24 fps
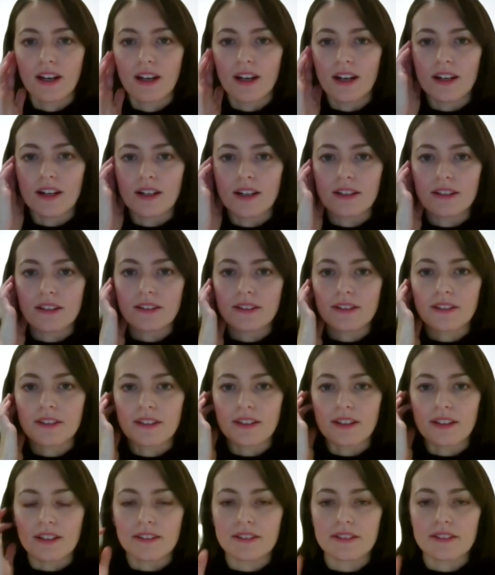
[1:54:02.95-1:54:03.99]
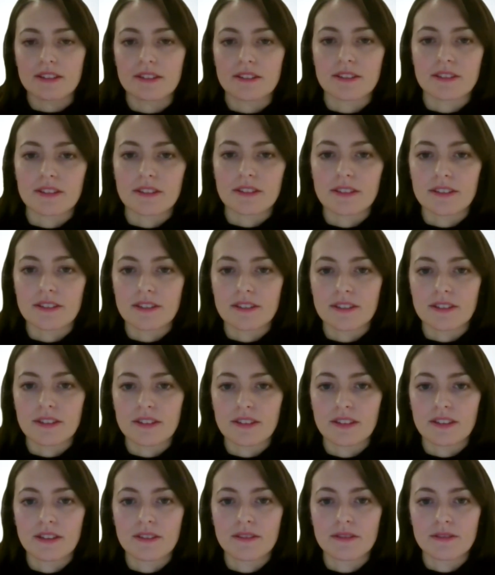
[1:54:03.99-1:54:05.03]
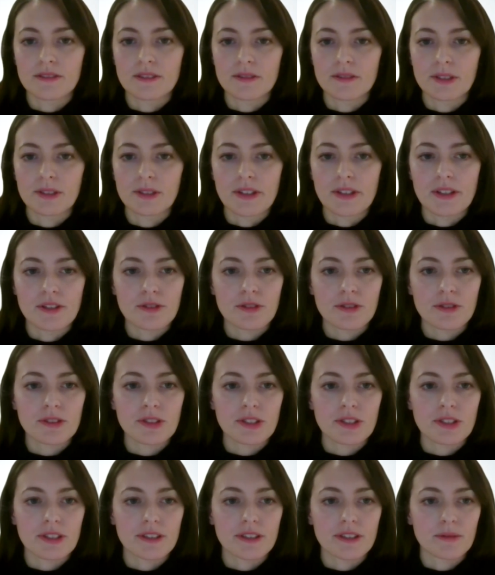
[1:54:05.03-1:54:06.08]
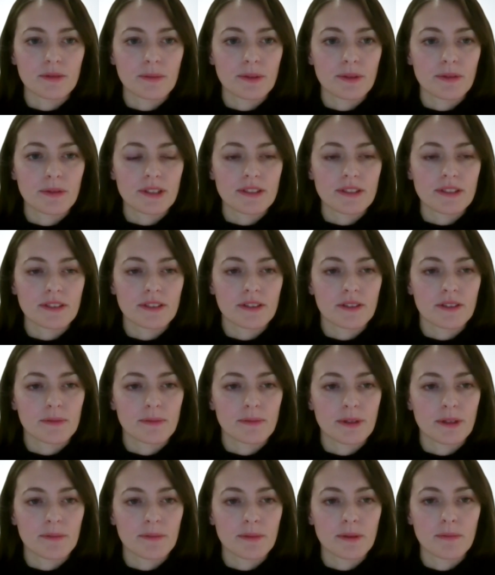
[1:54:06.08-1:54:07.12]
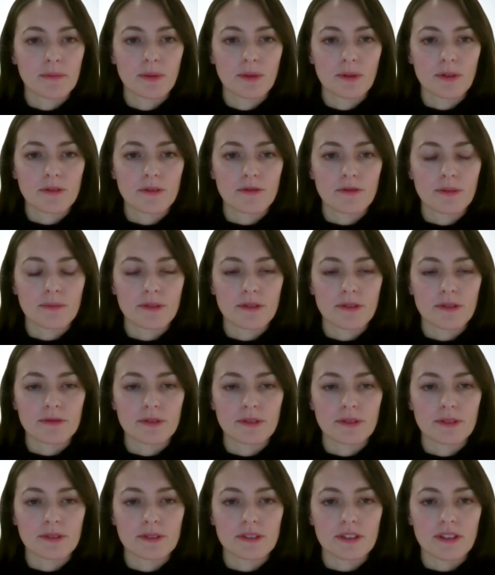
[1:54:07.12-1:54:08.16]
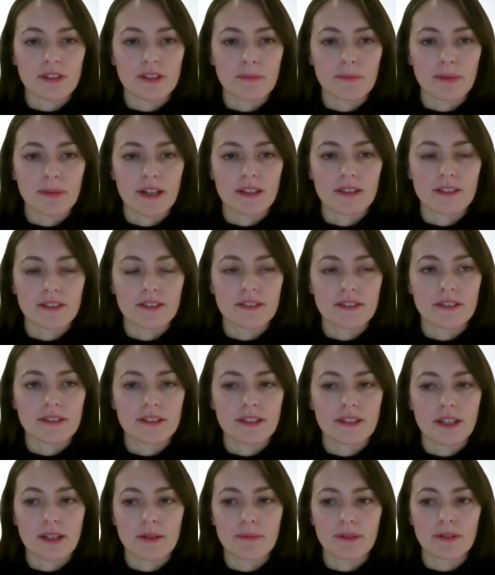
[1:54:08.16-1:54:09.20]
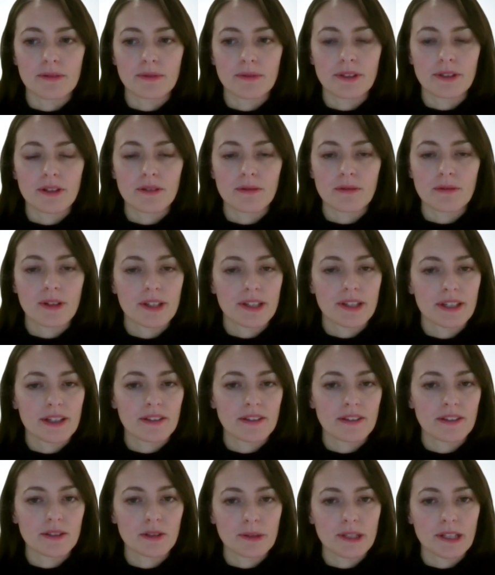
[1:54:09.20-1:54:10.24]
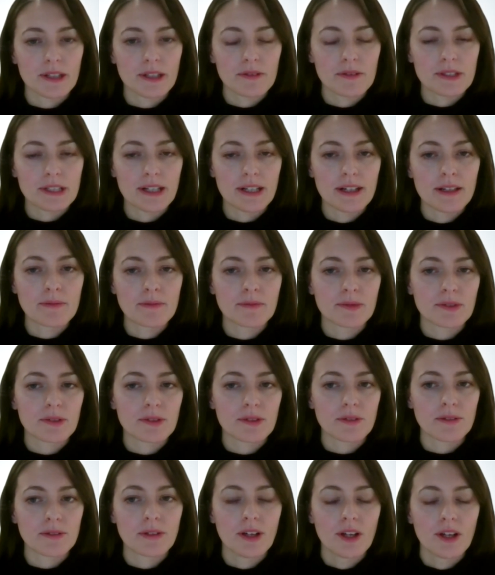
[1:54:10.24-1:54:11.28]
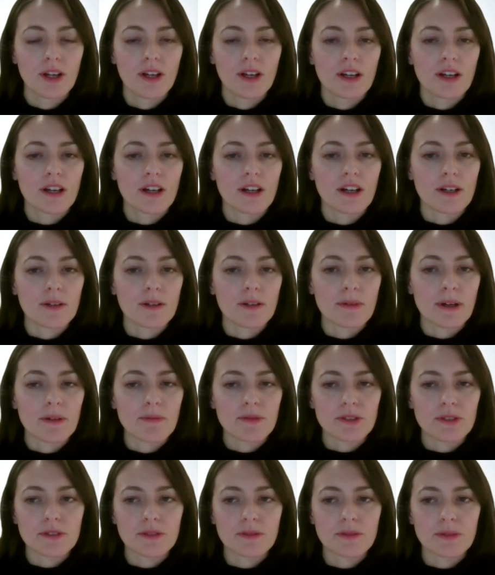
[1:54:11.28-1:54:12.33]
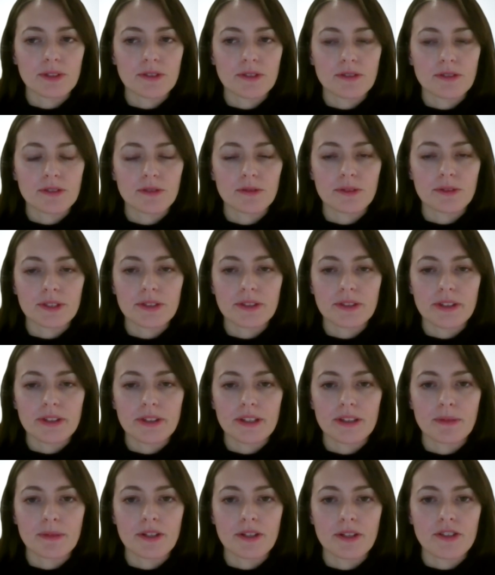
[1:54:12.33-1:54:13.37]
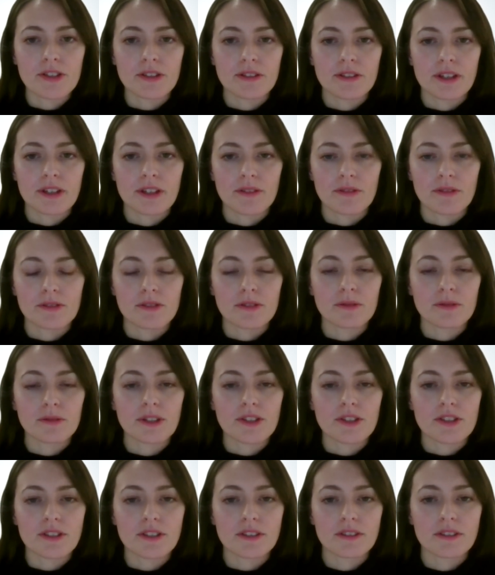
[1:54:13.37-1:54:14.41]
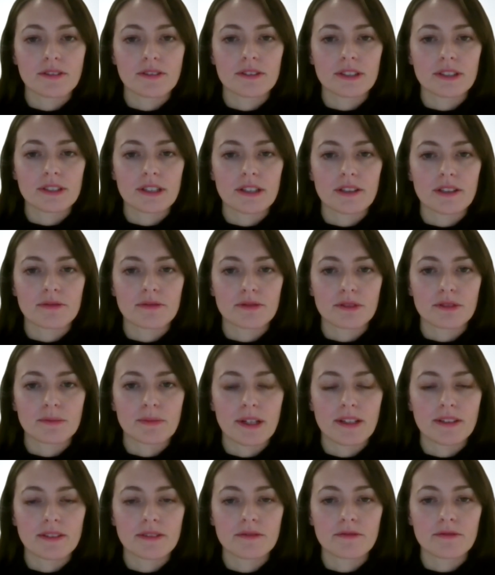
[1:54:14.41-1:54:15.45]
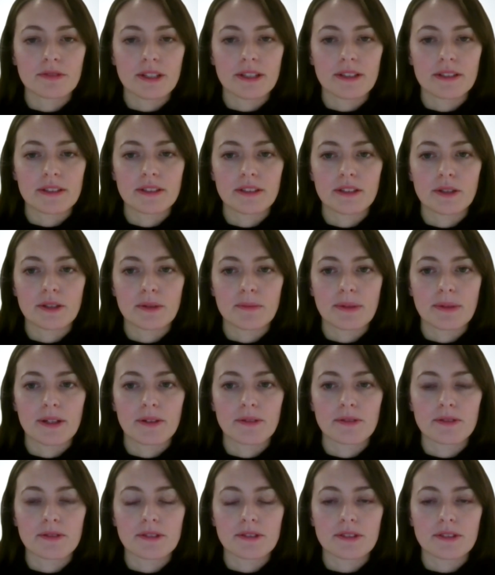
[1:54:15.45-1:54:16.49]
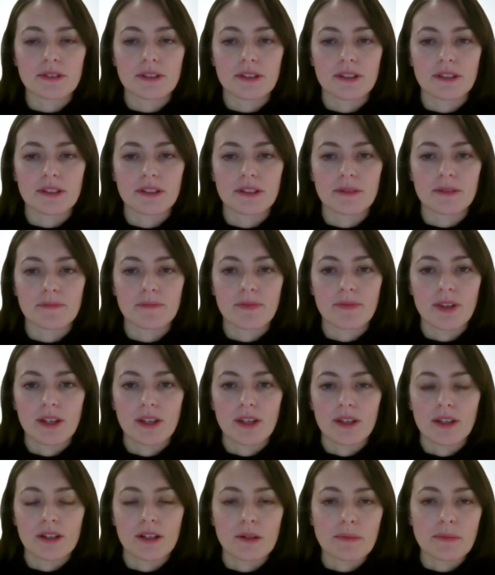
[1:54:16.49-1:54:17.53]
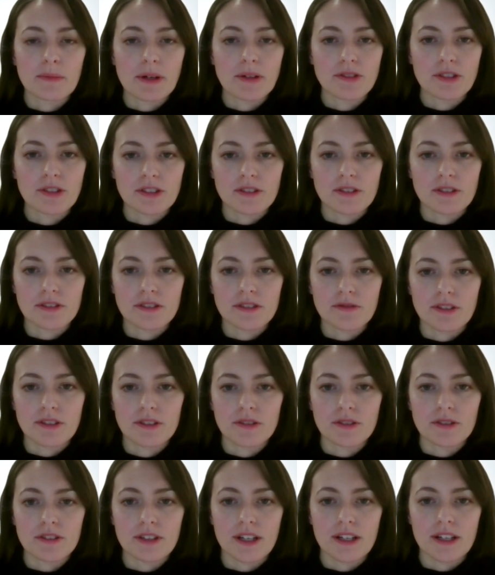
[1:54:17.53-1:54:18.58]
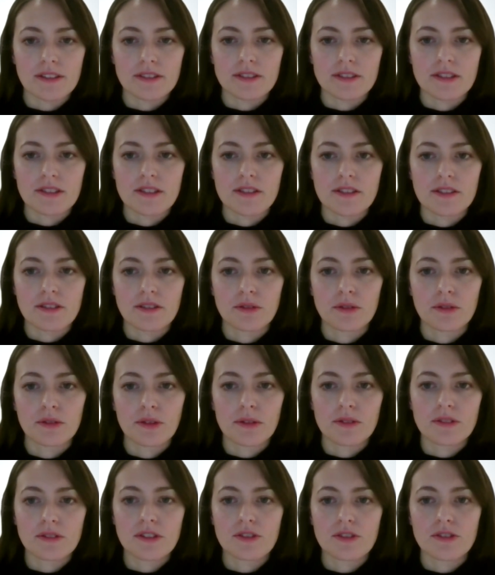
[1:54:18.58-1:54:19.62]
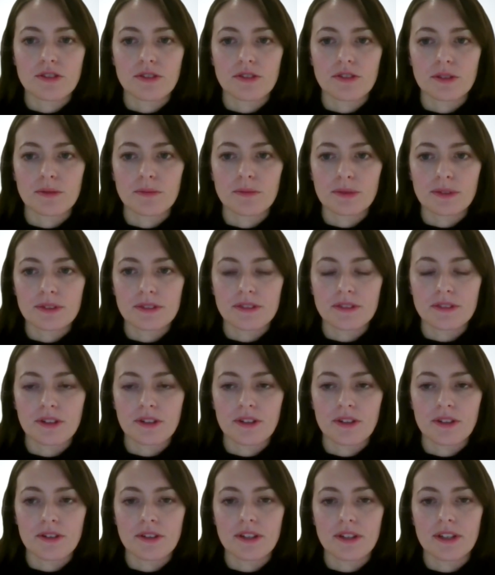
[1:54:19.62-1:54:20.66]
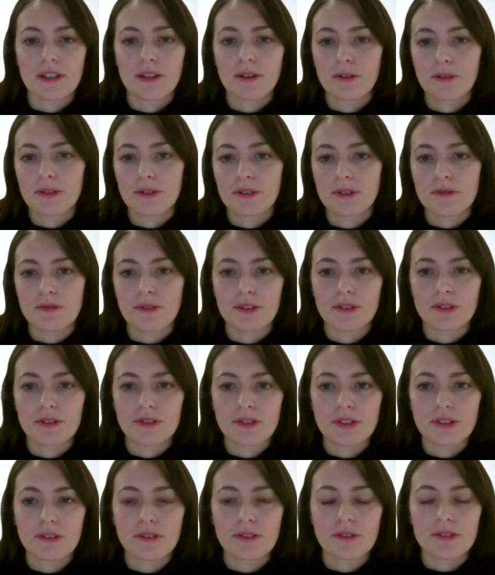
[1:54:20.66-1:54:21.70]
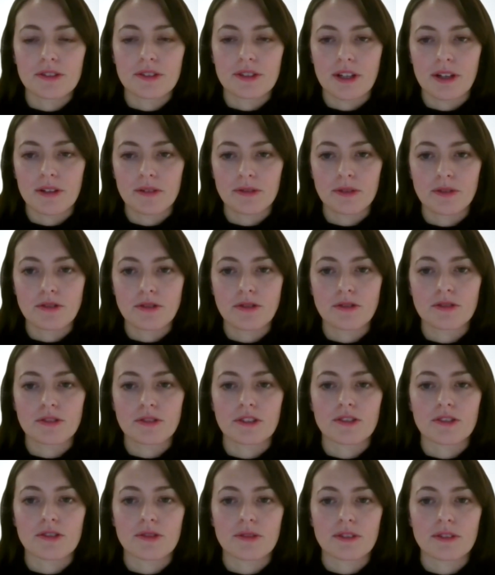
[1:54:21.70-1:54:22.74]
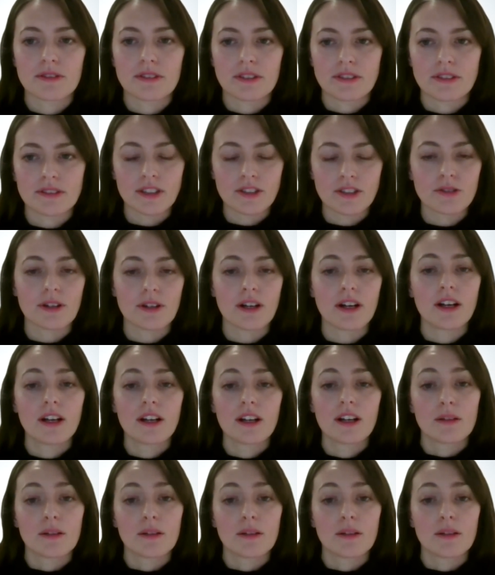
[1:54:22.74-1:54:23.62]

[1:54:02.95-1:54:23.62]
That's really interesting, and it would be great to hear a bit more from different panelists today, but we are running a little bit out of time. So I'm just going to quickly mention that there's a question from Helen Vale about justice defenders, asking who the teachers in prison are they lawyers, volunteers, and how do you choose countries, etc.